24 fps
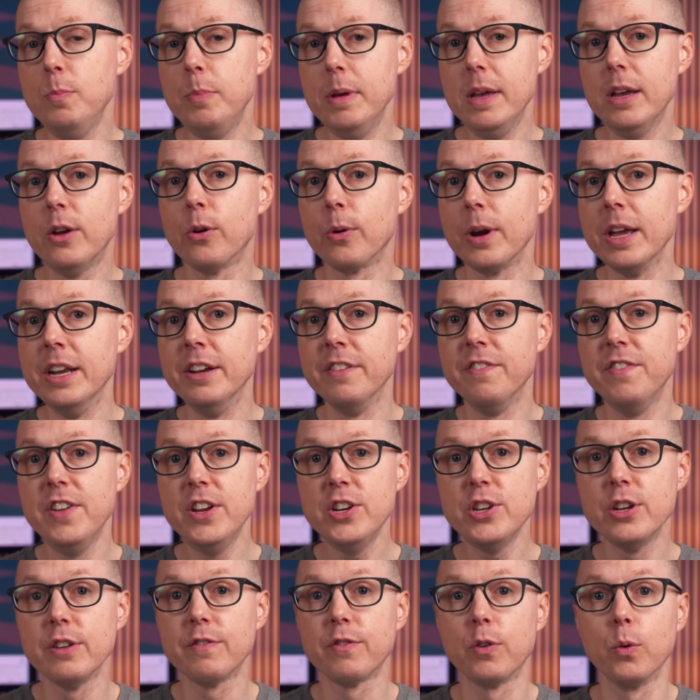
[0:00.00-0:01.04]
big or
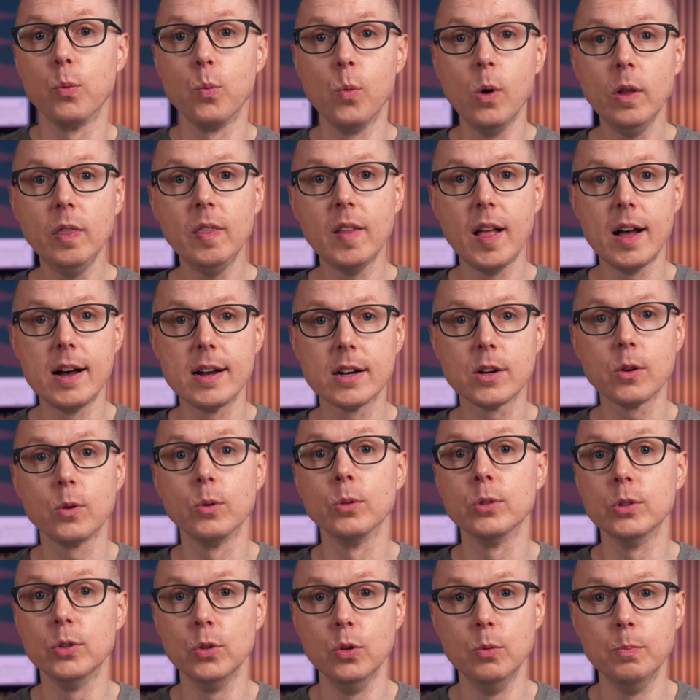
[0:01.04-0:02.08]
inefficient for one lock
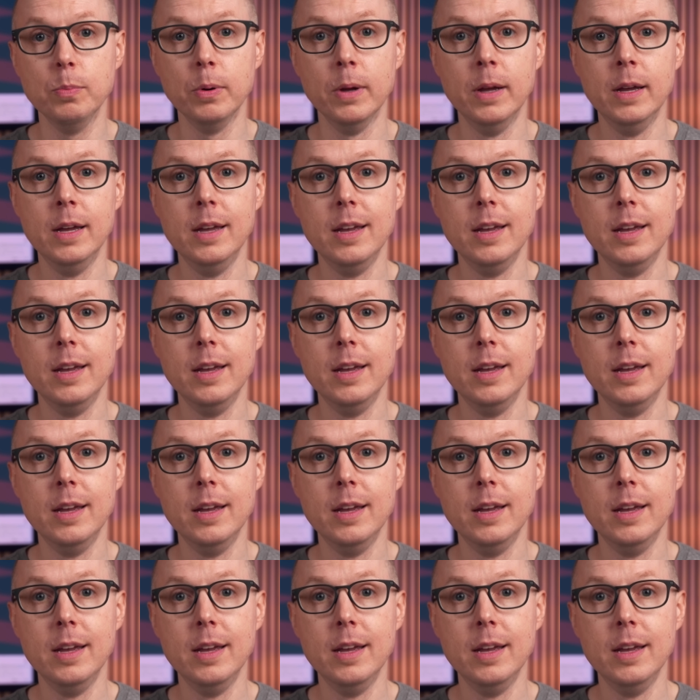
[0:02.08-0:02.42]
or loop